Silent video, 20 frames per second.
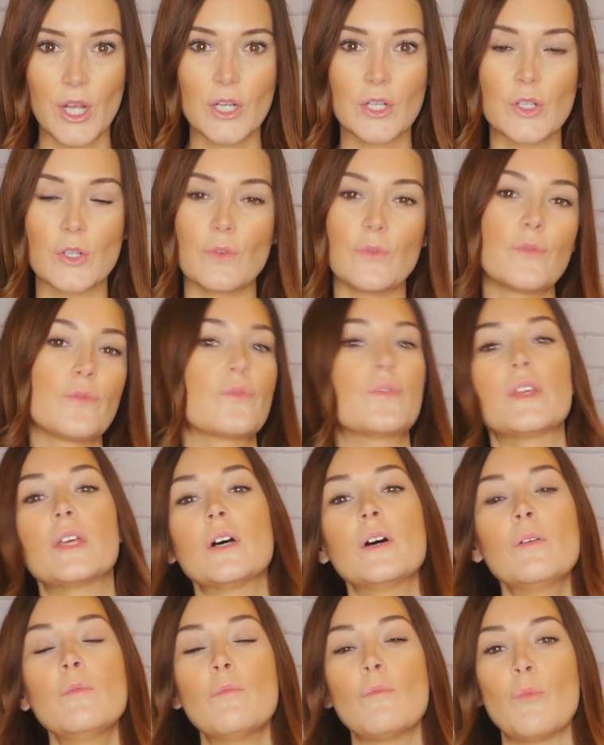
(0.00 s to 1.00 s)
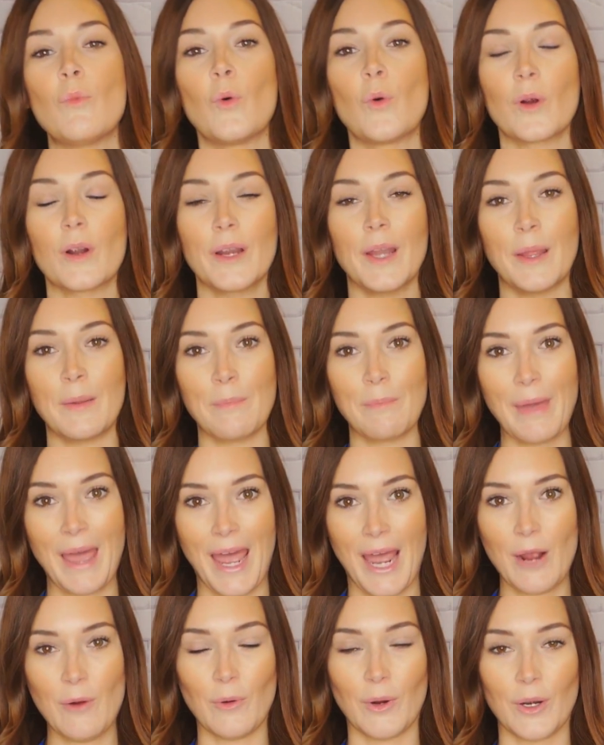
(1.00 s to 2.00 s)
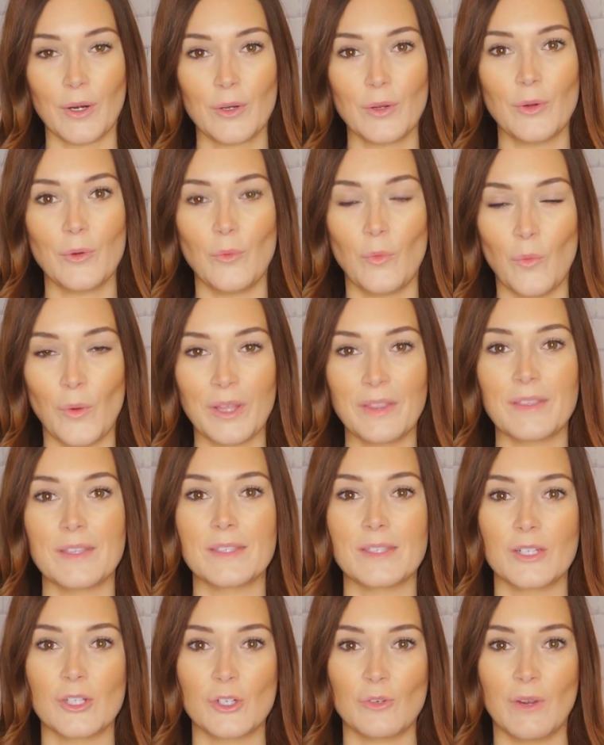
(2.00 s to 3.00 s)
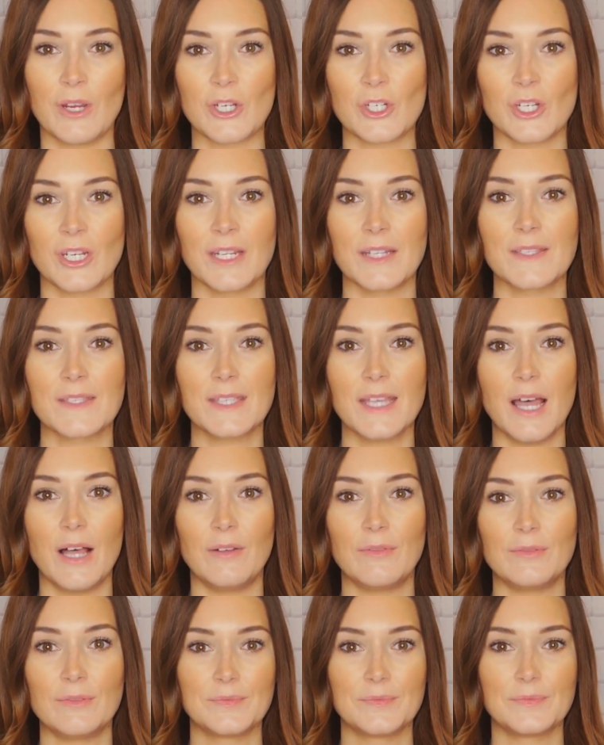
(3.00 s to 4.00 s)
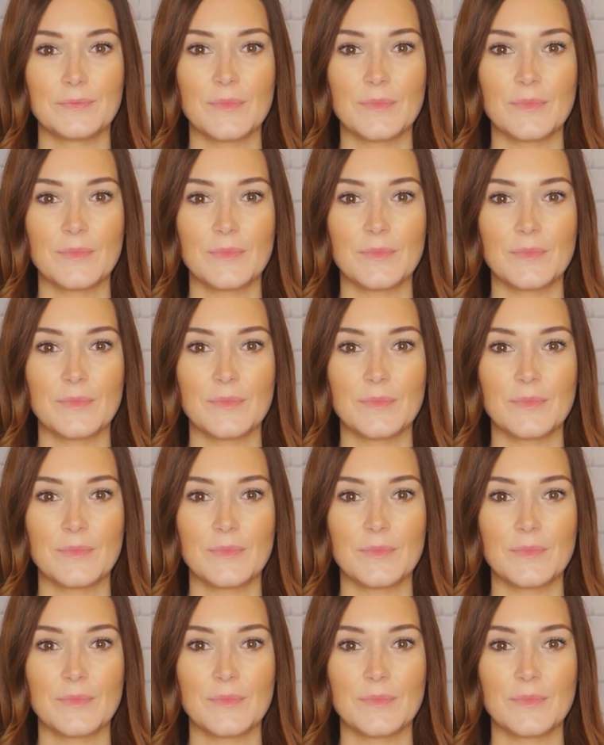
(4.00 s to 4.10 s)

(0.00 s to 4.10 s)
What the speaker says: to feel more empowered with the situation itself.